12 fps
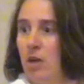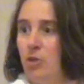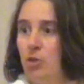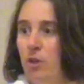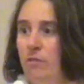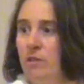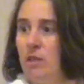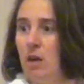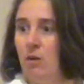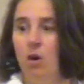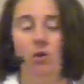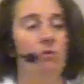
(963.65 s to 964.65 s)
And shove it
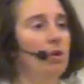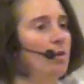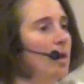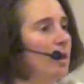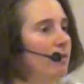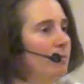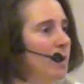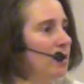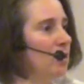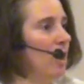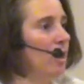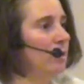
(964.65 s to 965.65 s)
down. Oh no, I love
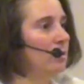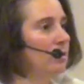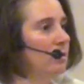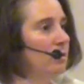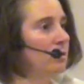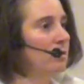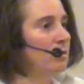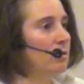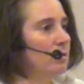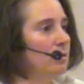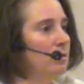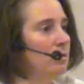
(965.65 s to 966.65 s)

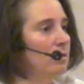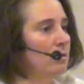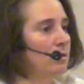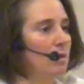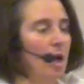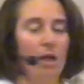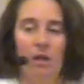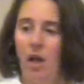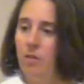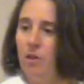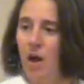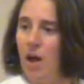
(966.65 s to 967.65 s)
my
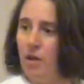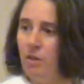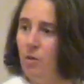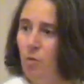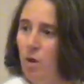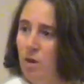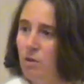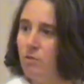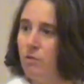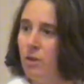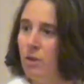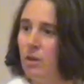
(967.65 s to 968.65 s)
child. They're
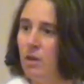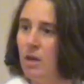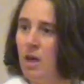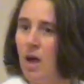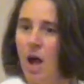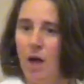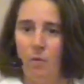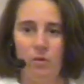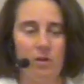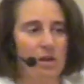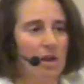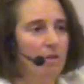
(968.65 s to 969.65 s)
wonderful. I
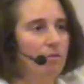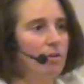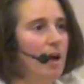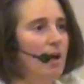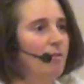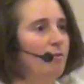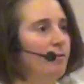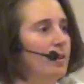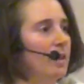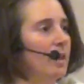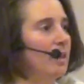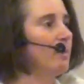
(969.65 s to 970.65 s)
would never have a
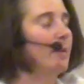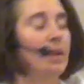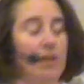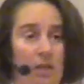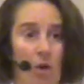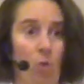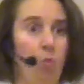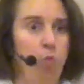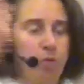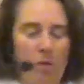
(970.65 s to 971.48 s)
feeling with my like.